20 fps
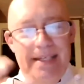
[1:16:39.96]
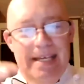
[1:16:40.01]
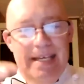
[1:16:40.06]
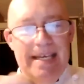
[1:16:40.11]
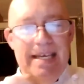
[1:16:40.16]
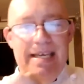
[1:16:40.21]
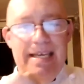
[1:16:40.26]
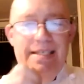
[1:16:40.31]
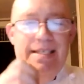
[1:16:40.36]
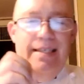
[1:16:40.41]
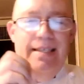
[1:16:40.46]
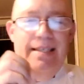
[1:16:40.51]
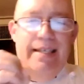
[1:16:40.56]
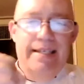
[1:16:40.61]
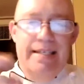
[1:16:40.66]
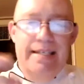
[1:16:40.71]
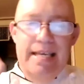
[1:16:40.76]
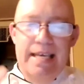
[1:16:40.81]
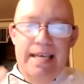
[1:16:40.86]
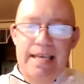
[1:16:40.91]
the T's and
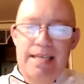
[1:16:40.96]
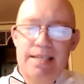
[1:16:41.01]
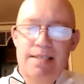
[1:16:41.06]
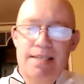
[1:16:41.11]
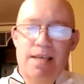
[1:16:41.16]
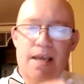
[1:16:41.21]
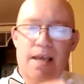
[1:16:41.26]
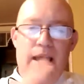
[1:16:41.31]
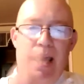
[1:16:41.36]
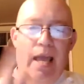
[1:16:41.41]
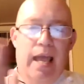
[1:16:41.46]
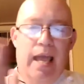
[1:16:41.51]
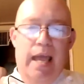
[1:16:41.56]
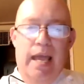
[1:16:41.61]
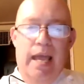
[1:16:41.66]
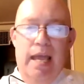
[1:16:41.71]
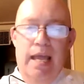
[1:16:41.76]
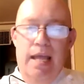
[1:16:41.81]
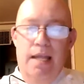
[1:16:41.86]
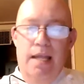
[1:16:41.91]
the D's,
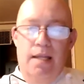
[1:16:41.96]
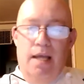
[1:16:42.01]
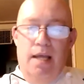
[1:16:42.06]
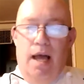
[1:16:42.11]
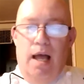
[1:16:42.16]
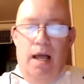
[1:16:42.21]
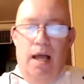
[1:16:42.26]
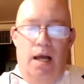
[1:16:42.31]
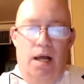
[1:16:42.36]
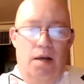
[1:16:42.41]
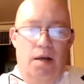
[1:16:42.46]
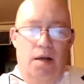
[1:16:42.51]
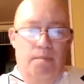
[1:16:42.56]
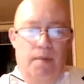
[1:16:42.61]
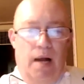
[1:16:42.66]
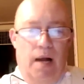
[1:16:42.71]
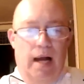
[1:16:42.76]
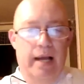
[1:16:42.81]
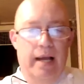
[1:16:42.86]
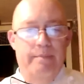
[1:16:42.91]
and
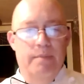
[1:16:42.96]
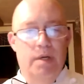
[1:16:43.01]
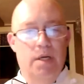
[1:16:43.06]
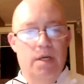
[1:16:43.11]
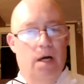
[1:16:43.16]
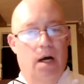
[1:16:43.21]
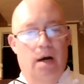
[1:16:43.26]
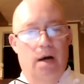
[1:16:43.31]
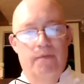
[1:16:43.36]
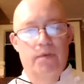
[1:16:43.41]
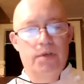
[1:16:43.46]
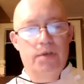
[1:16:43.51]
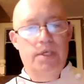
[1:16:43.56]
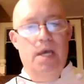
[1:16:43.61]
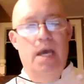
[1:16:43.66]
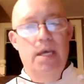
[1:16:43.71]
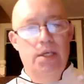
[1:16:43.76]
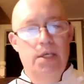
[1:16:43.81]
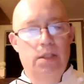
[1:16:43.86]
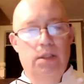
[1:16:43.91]
I am
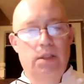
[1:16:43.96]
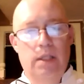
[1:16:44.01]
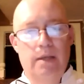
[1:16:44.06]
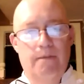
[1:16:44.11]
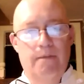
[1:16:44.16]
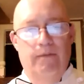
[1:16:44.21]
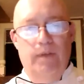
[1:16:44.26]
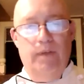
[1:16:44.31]
conversationally